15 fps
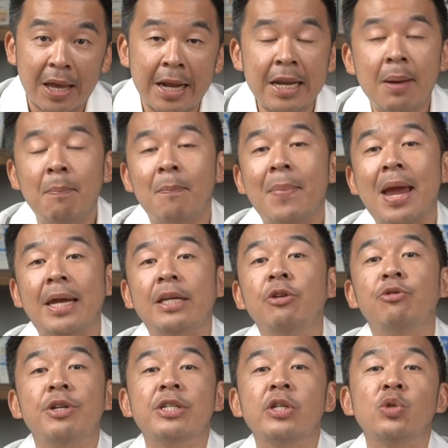And there are many
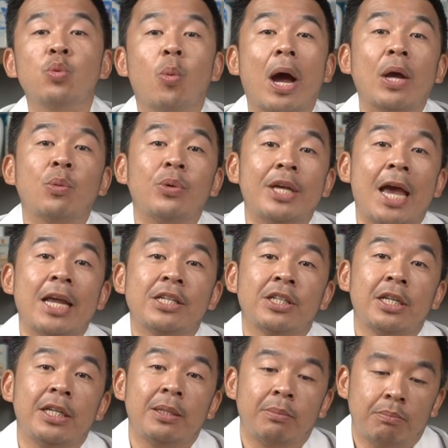reasons why we
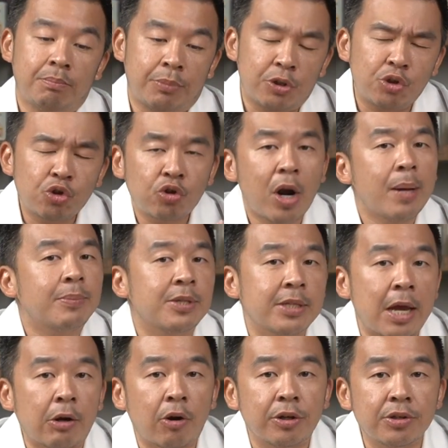actually prescribe
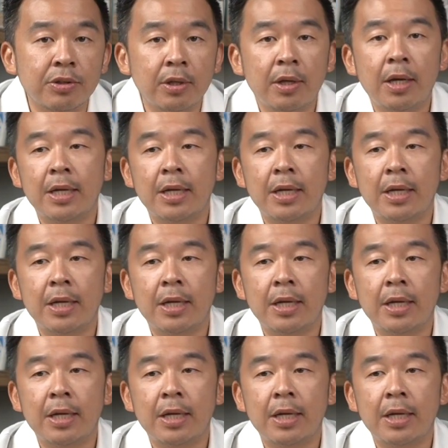steroids.